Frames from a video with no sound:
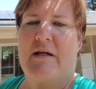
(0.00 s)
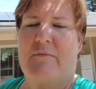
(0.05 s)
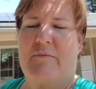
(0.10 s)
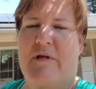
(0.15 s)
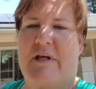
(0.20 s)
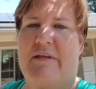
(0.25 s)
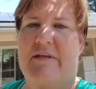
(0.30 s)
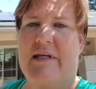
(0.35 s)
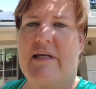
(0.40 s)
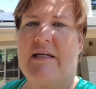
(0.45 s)

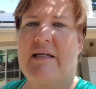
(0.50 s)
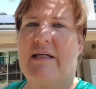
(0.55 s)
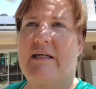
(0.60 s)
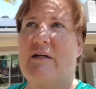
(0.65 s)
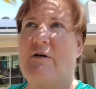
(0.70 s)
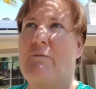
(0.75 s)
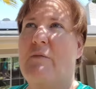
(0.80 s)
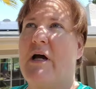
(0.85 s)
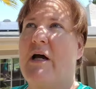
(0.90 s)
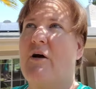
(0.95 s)
me
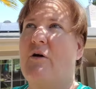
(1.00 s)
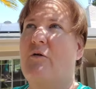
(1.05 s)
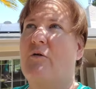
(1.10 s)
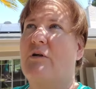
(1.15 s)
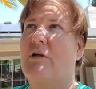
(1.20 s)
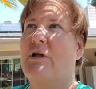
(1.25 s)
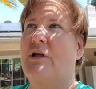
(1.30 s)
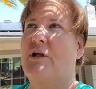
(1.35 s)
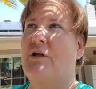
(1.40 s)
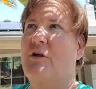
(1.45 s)
thinking about
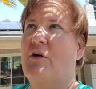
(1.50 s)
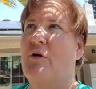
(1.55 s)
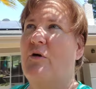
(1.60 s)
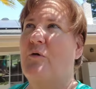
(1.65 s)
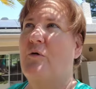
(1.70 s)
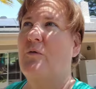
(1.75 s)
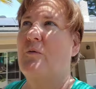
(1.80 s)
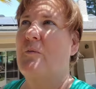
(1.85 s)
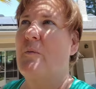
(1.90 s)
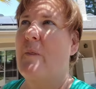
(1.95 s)
you
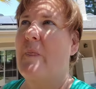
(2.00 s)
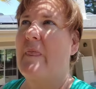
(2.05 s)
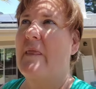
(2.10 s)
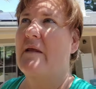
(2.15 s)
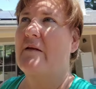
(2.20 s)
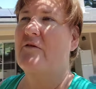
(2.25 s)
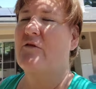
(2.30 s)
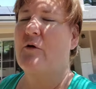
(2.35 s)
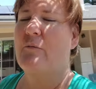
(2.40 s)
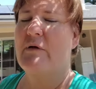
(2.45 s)
know
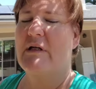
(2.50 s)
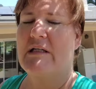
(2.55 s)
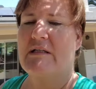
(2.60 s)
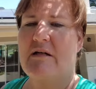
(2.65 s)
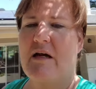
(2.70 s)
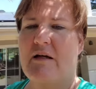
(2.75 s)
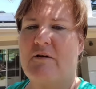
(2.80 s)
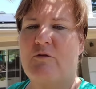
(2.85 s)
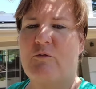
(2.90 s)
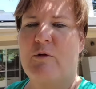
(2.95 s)
so many
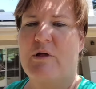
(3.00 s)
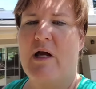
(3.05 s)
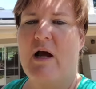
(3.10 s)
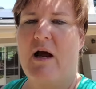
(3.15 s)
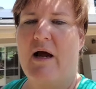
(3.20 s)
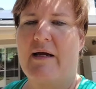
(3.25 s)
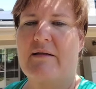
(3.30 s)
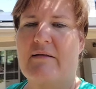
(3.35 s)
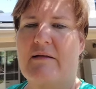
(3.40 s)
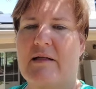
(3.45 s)
times we
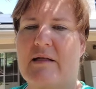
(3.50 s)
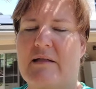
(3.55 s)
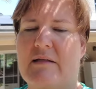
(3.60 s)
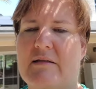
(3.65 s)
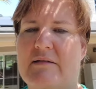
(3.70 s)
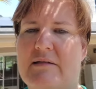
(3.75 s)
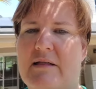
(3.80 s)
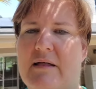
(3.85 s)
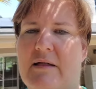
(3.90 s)
hide things.